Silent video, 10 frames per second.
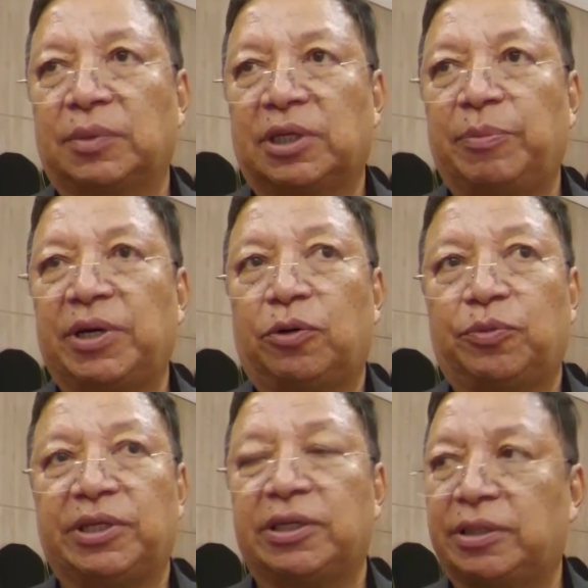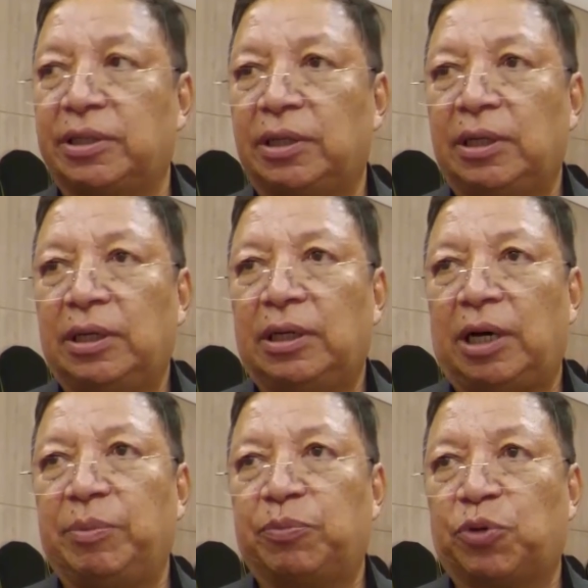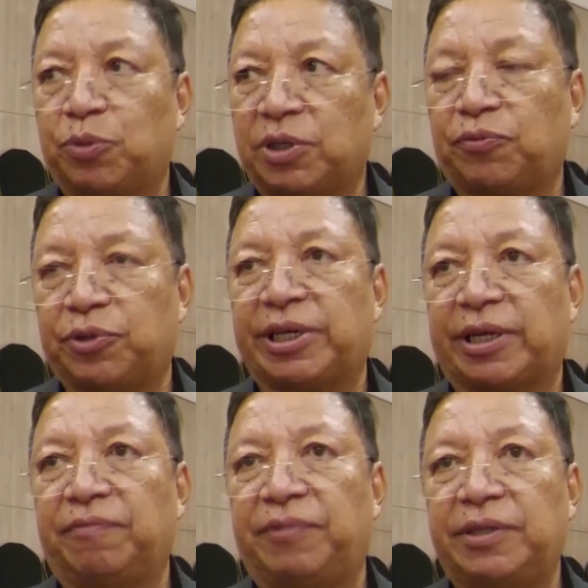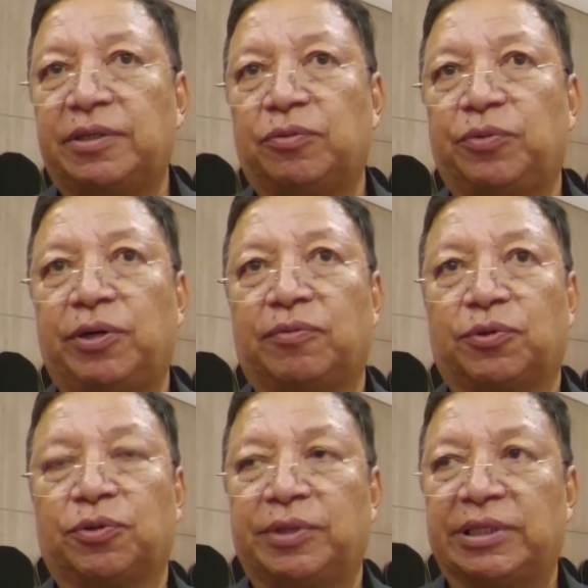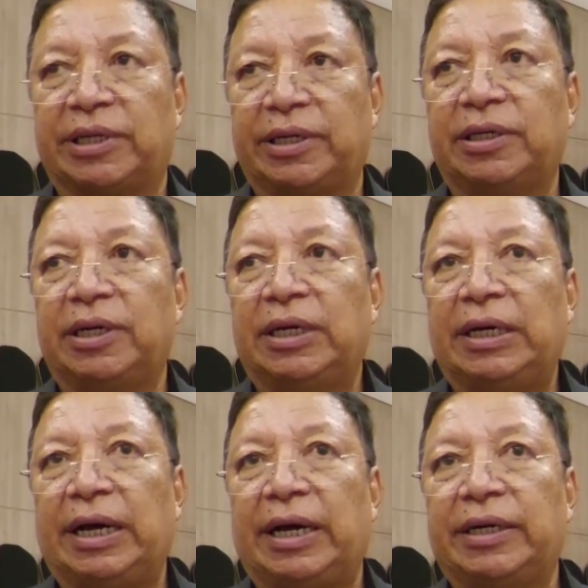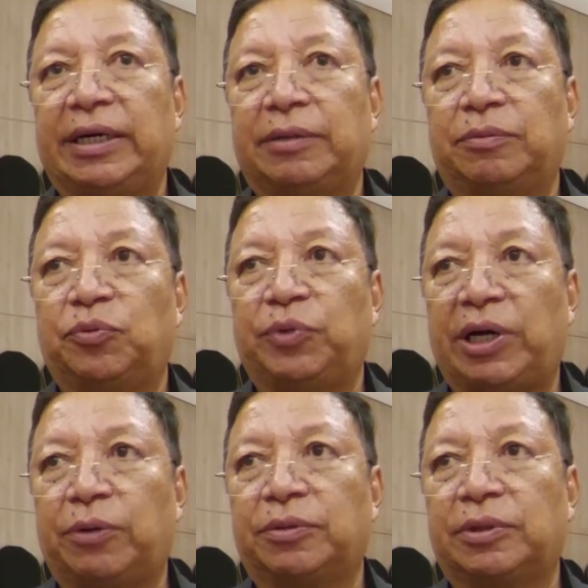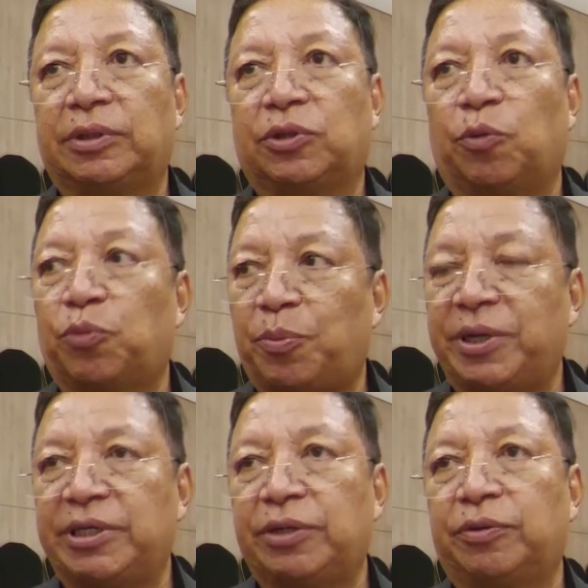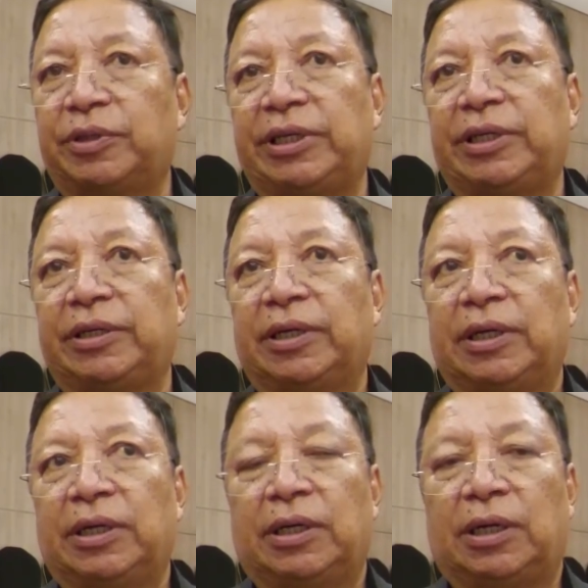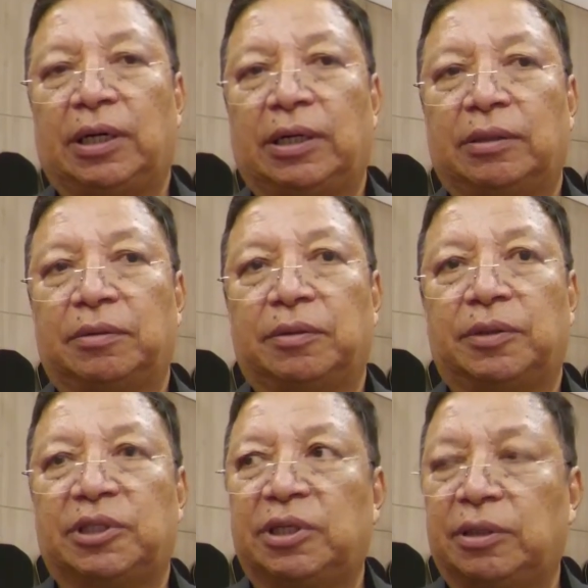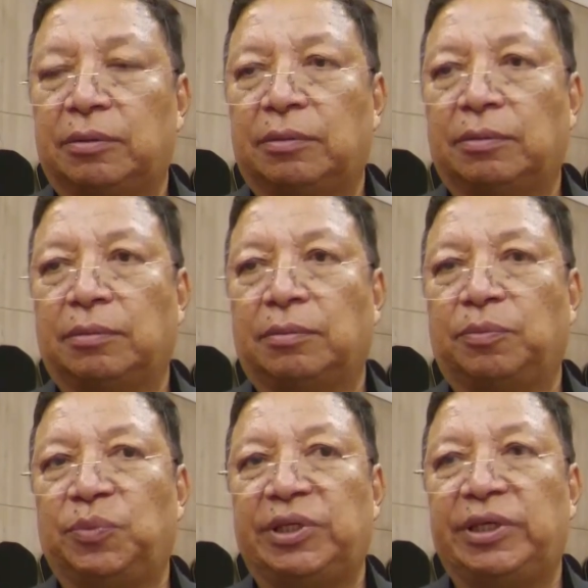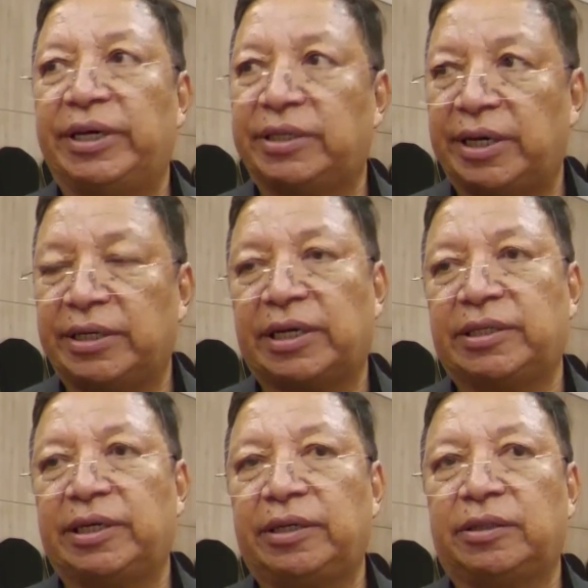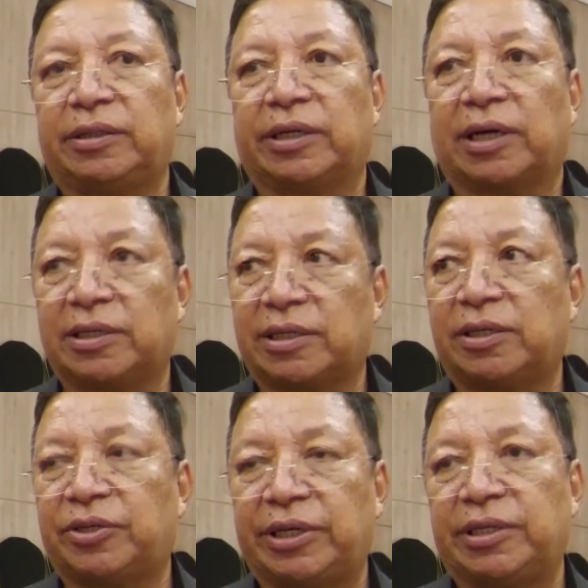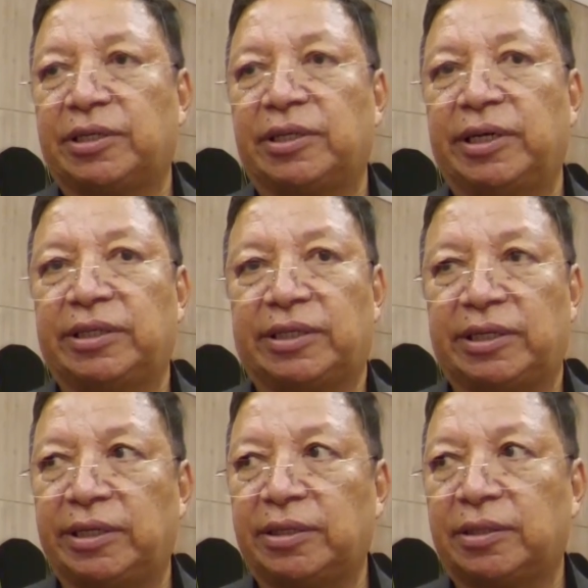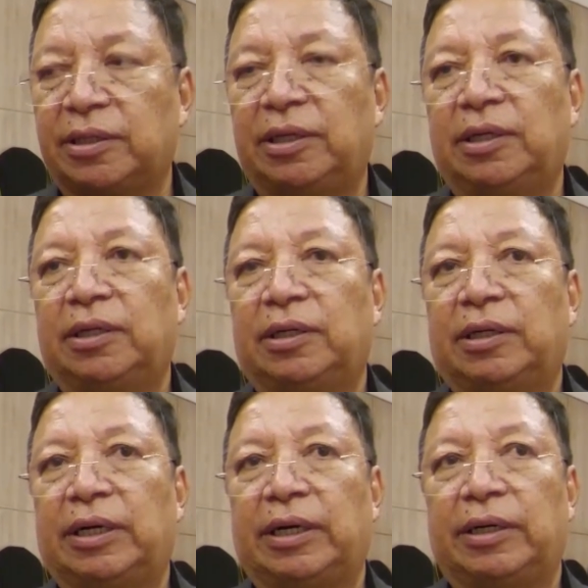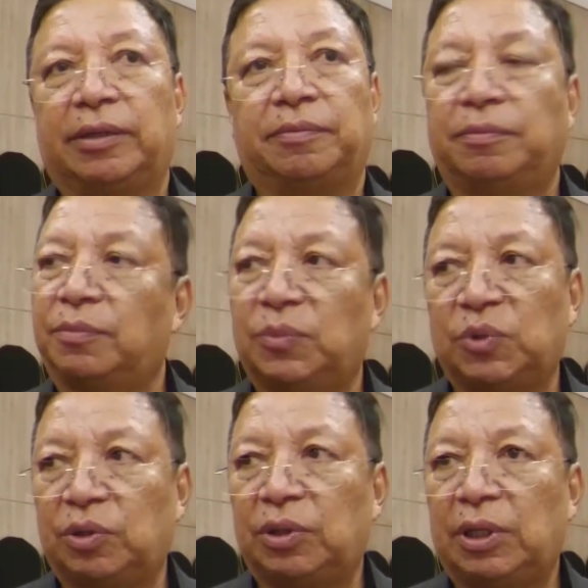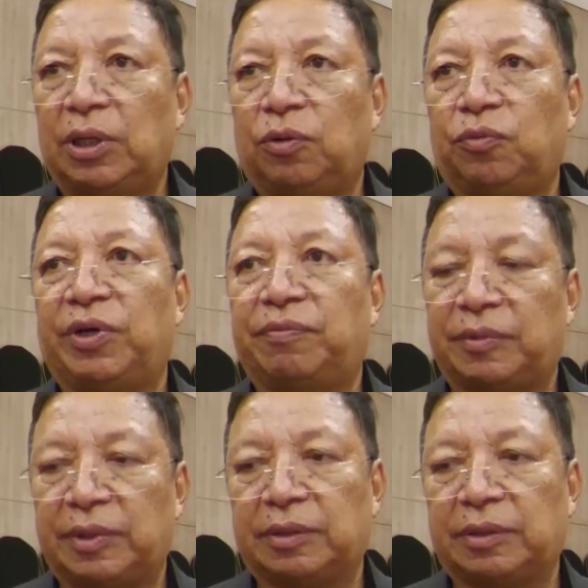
coming out with this, I mean, proposal for second phase, we also decided, and uh, without compromising on the, uh, the as, as, I said, the cultural traditional aesthetics, uh, we have